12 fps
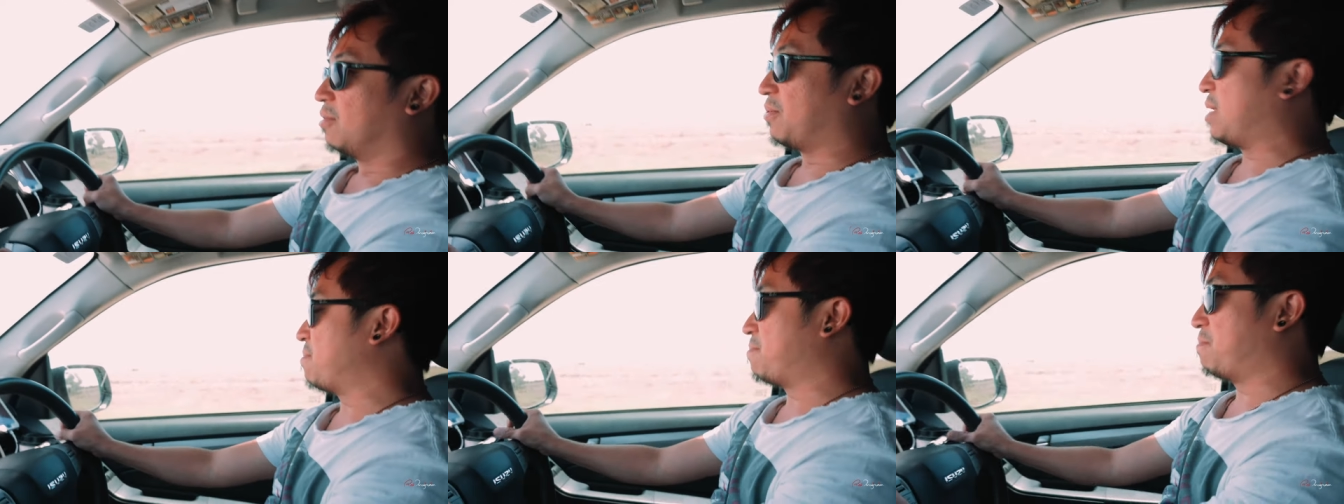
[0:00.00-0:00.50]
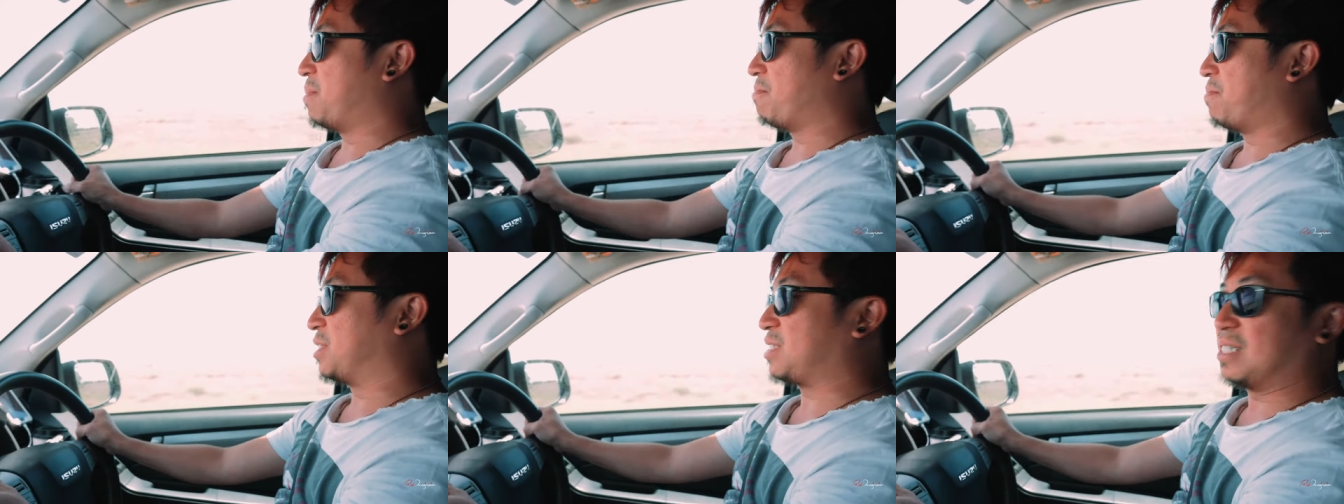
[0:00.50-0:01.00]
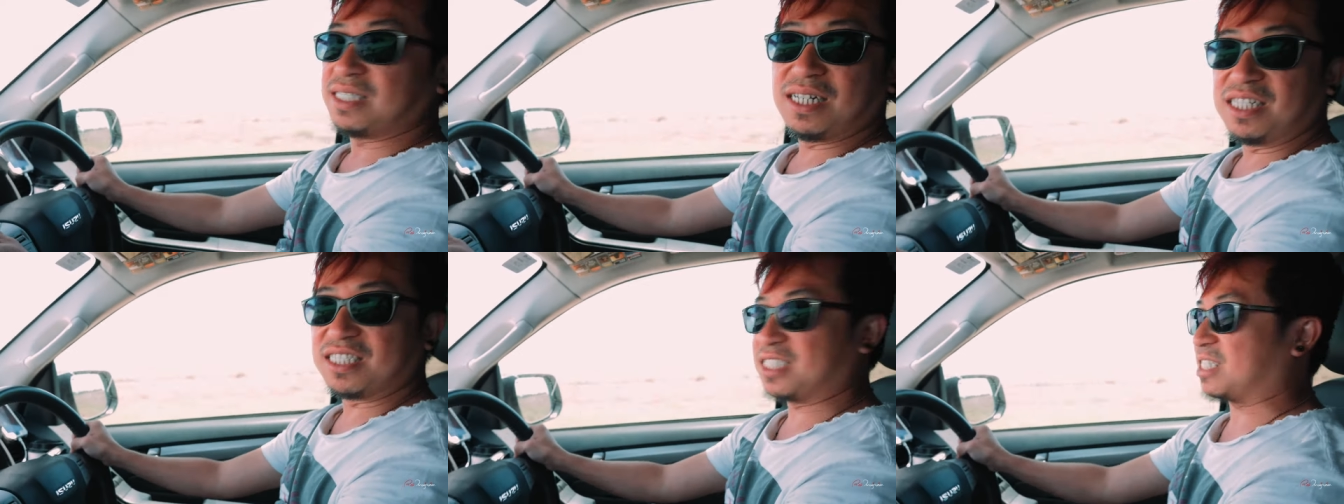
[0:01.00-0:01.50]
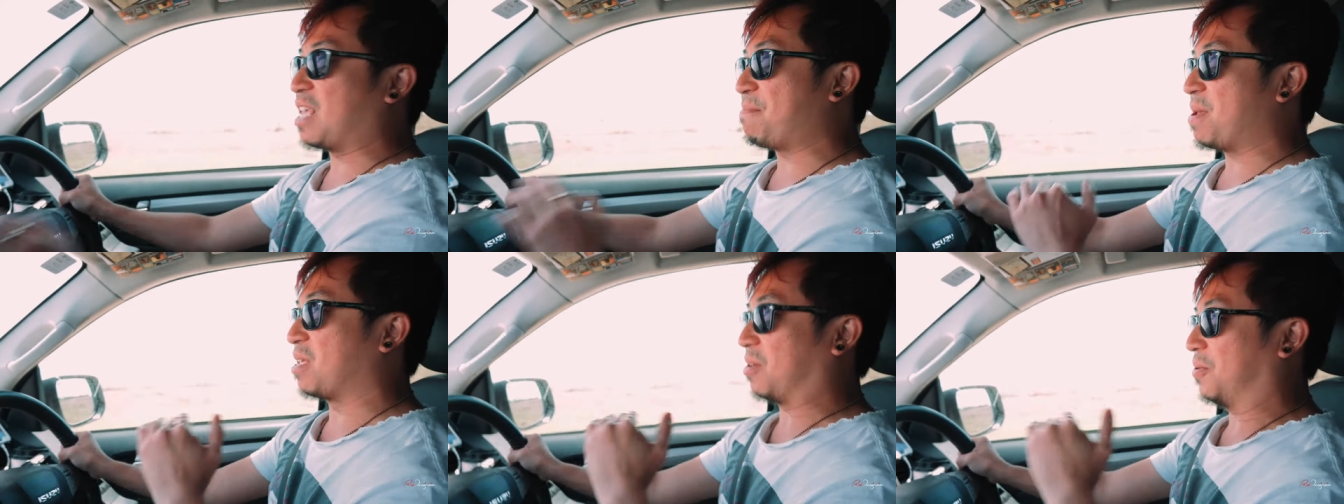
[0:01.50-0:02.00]
we essentially just
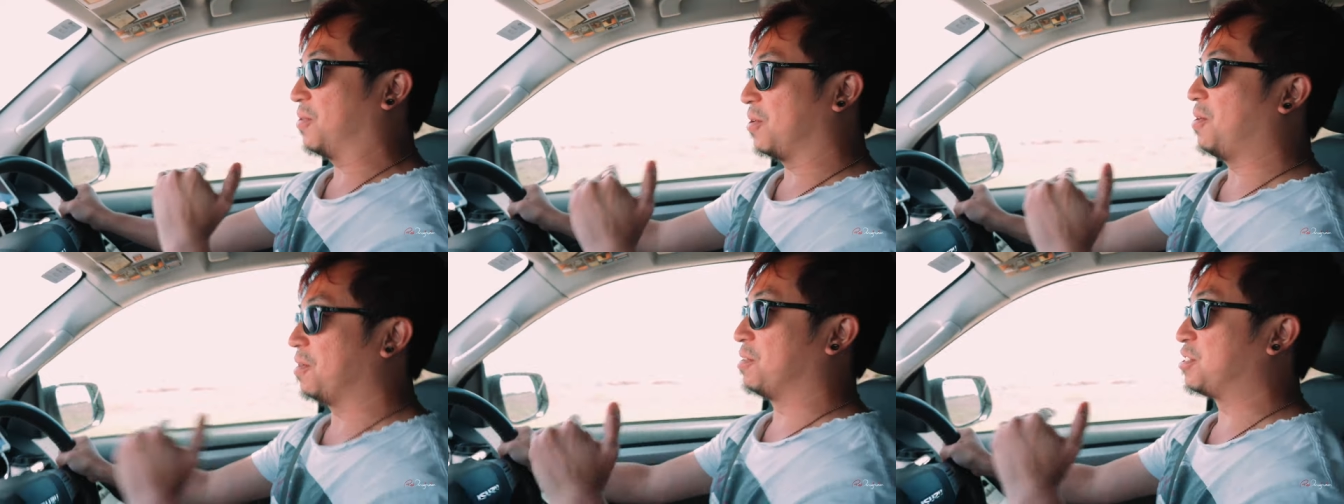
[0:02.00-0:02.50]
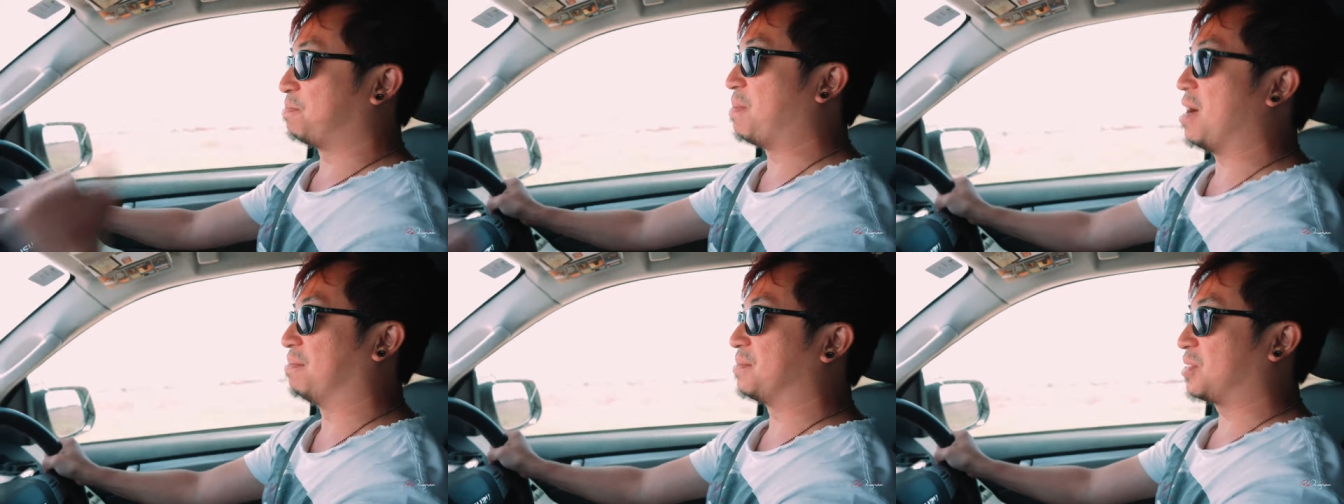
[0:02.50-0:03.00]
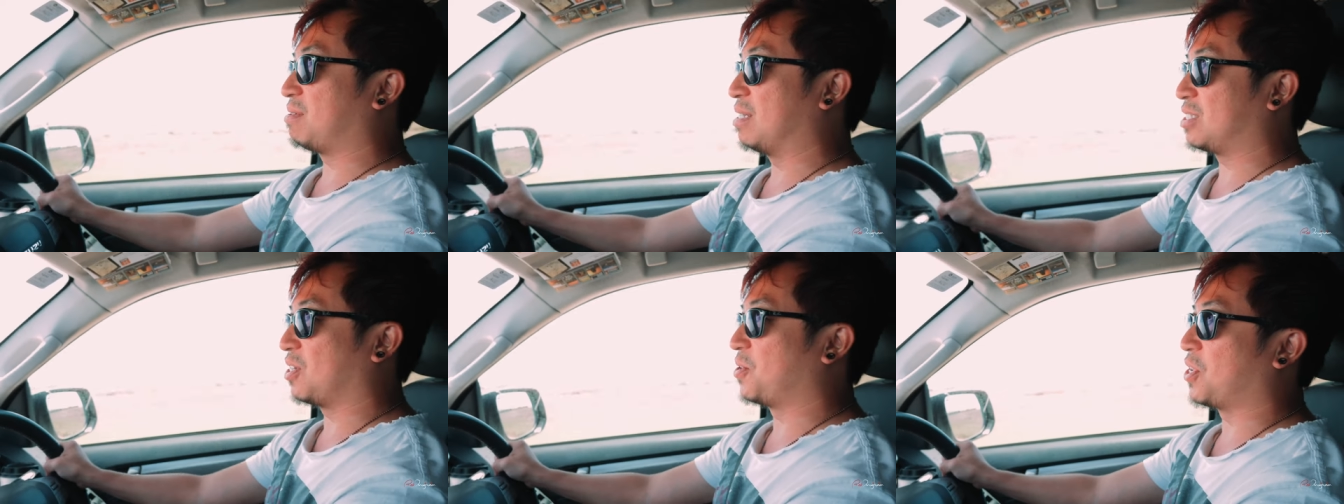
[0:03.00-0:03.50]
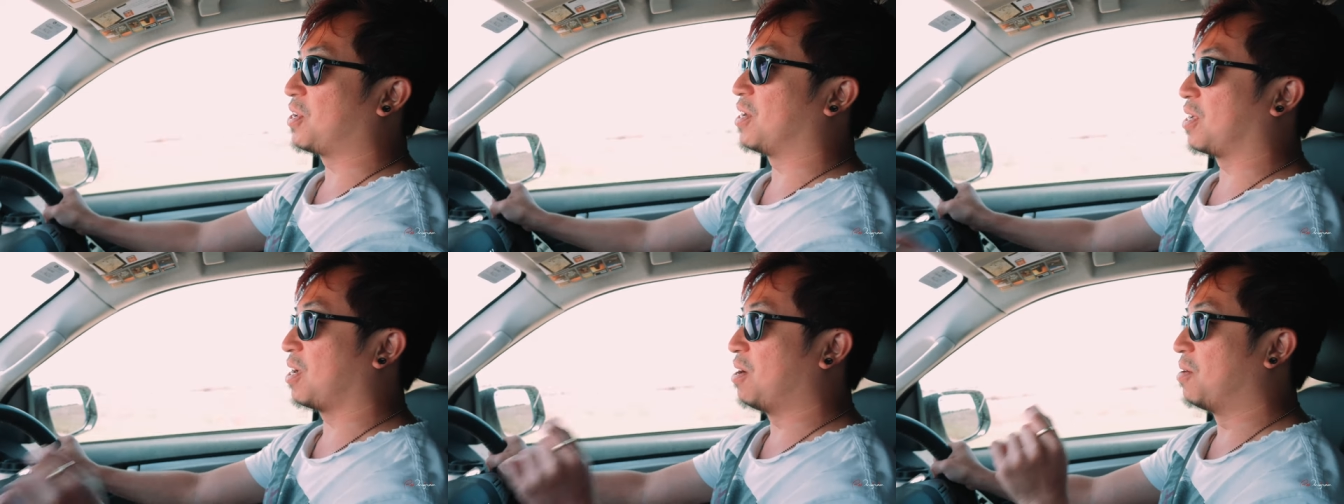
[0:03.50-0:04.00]
skipping through all those bumps, right? So you
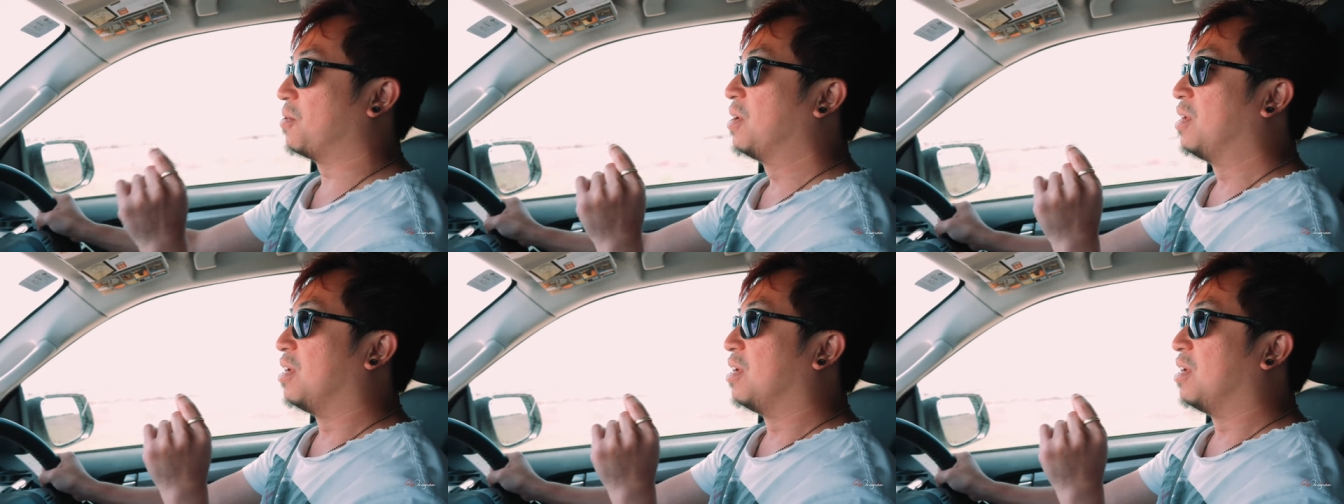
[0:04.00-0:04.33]
gotta go